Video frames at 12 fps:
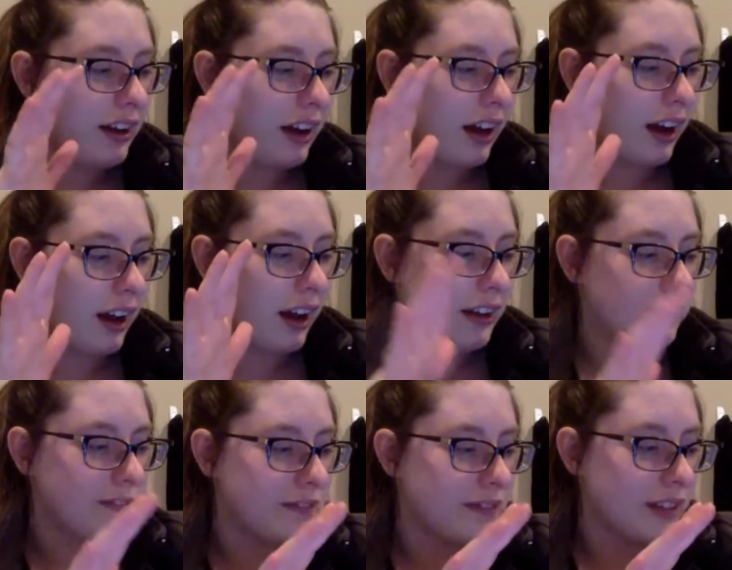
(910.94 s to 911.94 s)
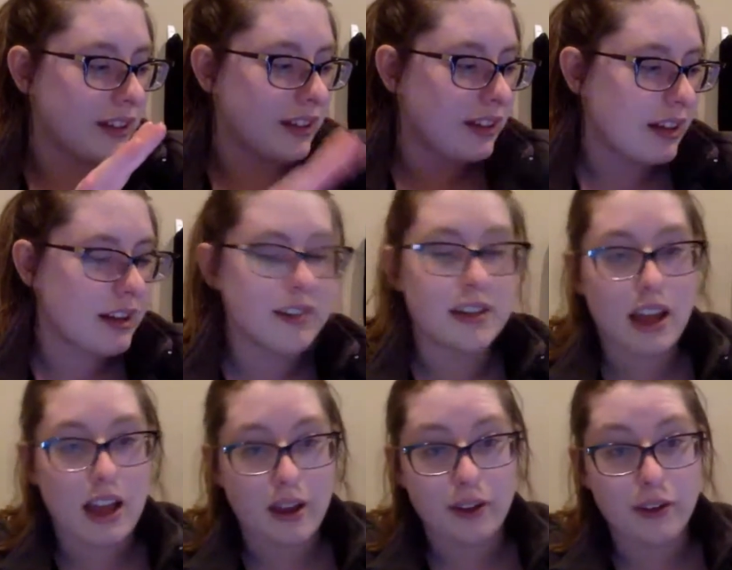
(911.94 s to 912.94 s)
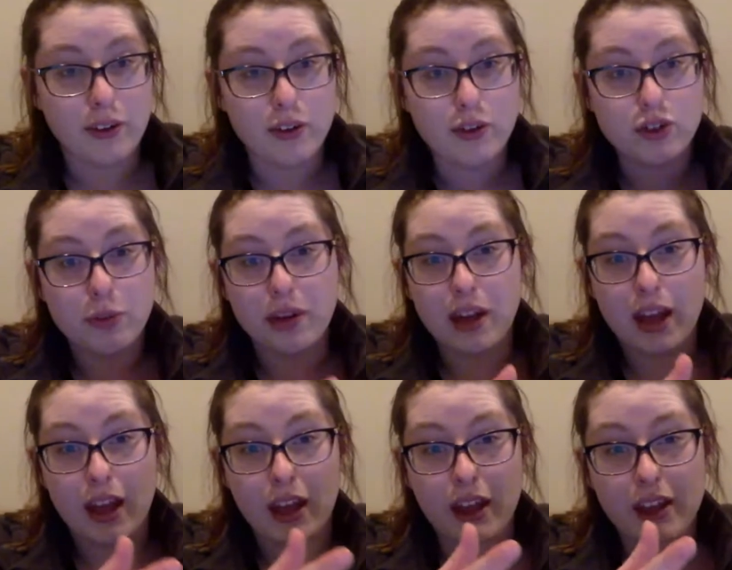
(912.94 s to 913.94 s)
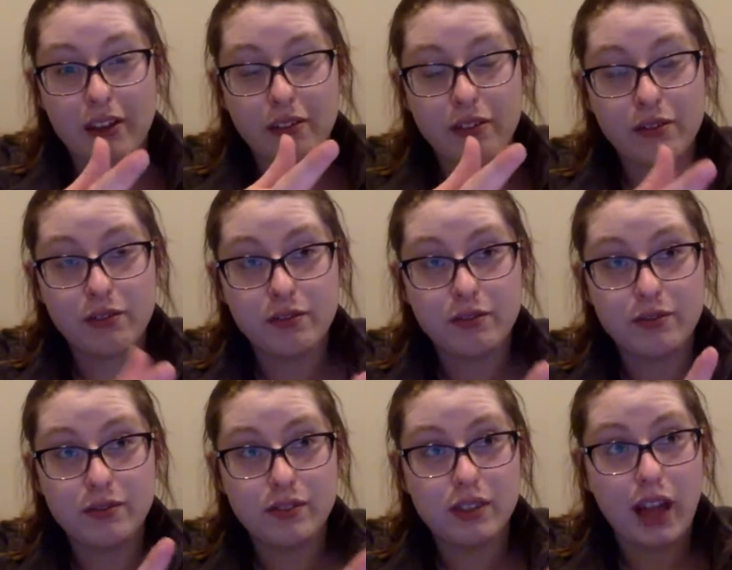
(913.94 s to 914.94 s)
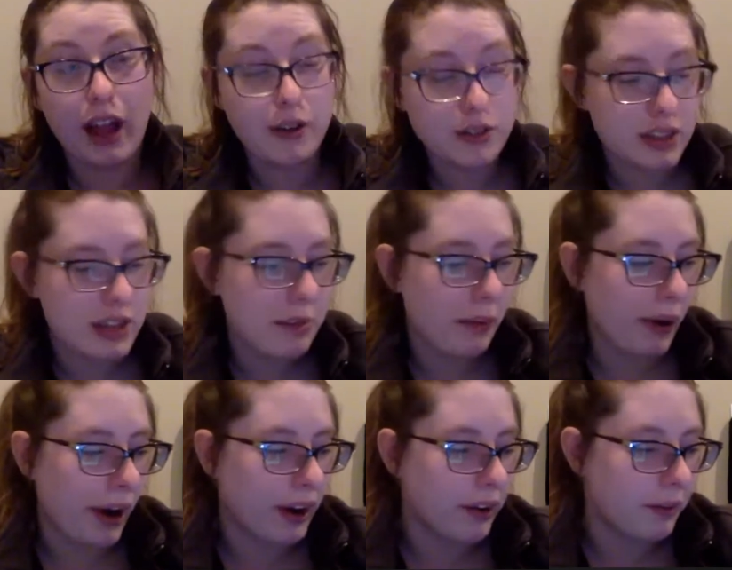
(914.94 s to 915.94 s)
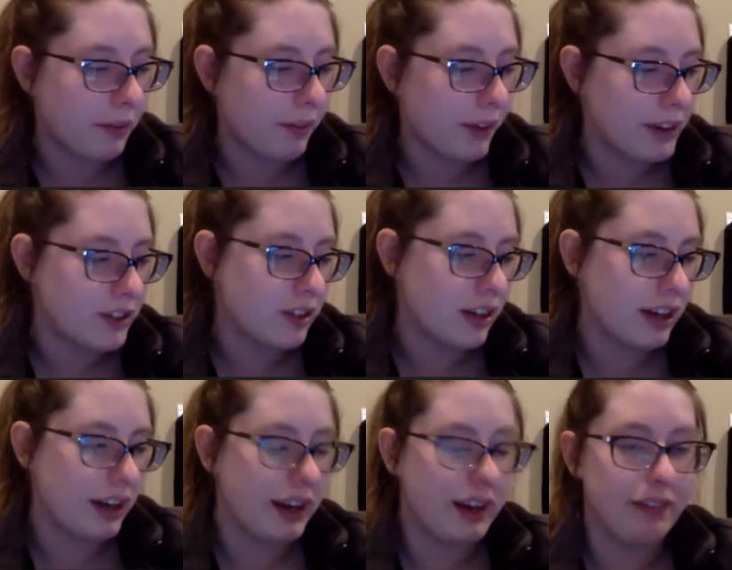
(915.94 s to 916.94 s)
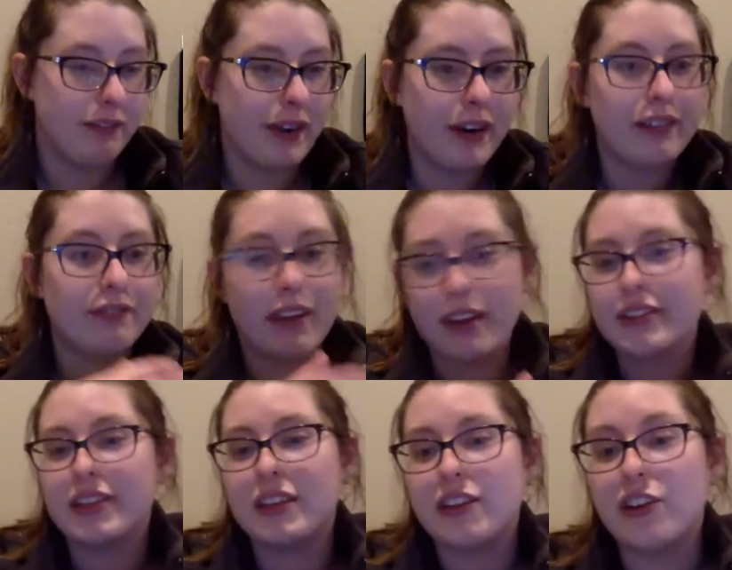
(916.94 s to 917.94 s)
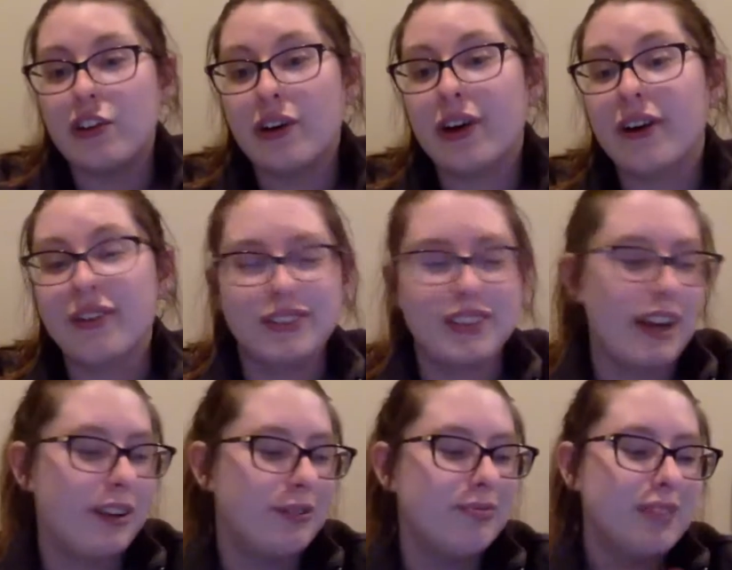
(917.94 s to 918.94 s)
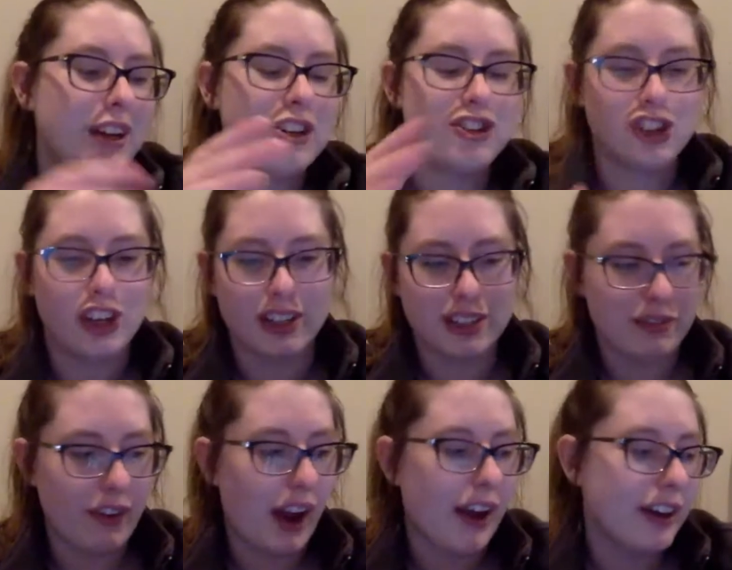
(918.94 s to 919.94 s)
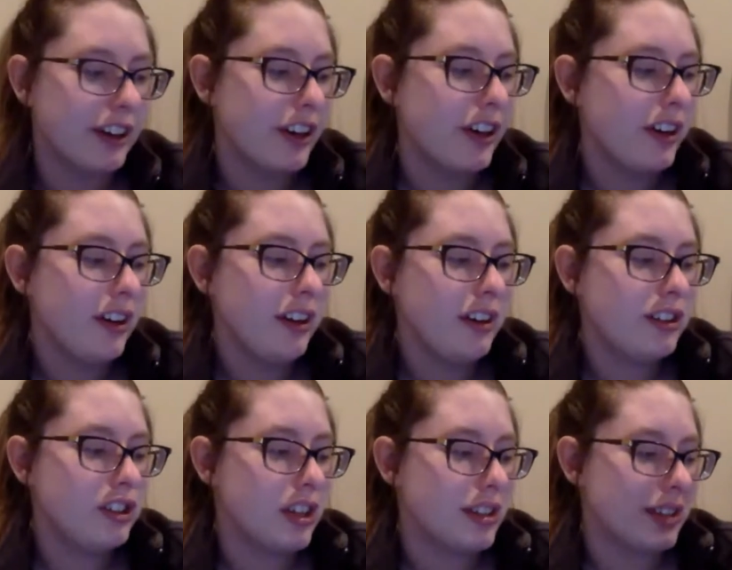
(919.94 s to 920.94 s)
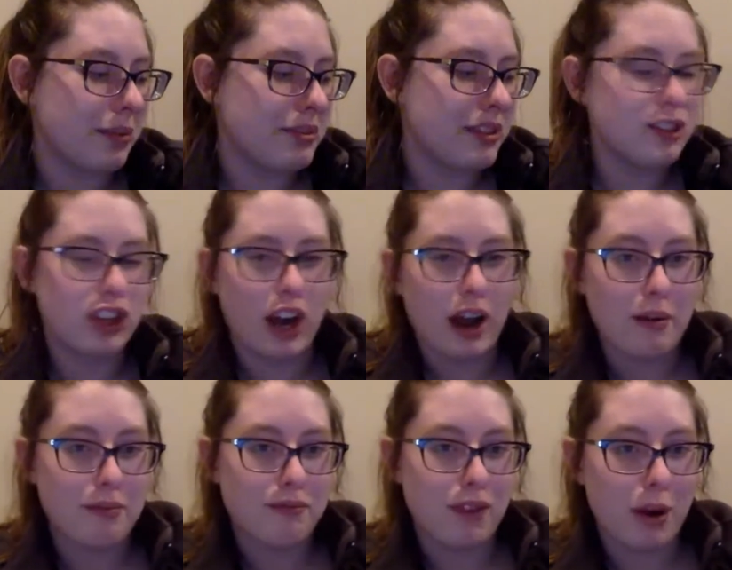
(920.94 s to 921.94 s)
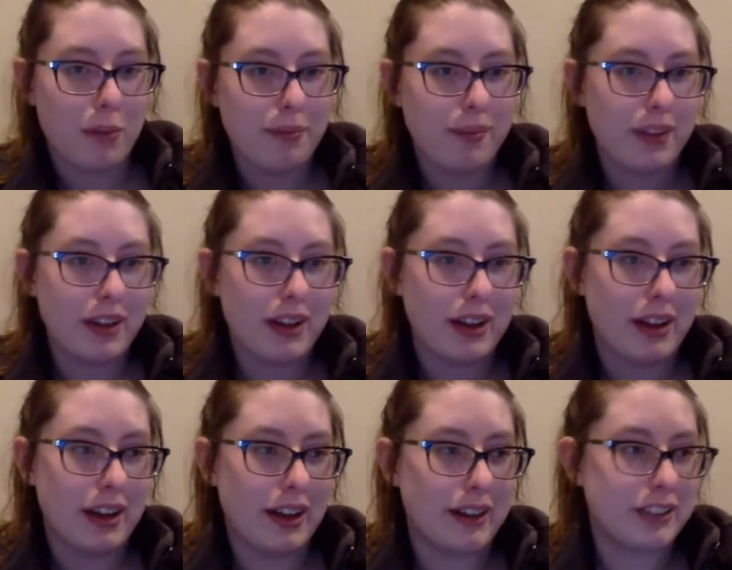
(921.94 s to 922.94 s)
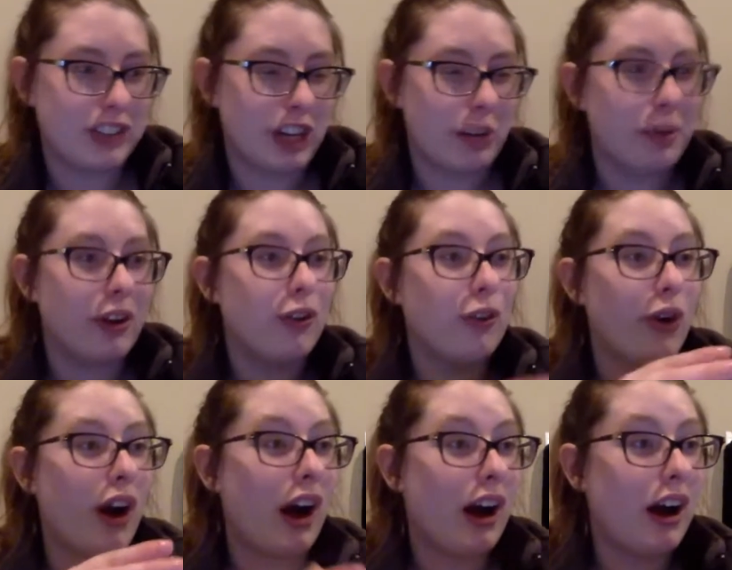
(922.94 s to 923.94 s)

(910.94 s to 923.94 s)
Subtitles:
uh, used to be a housekeeper at a very fancy New York hotel. She gets fired. She accepts a job from a gentleman who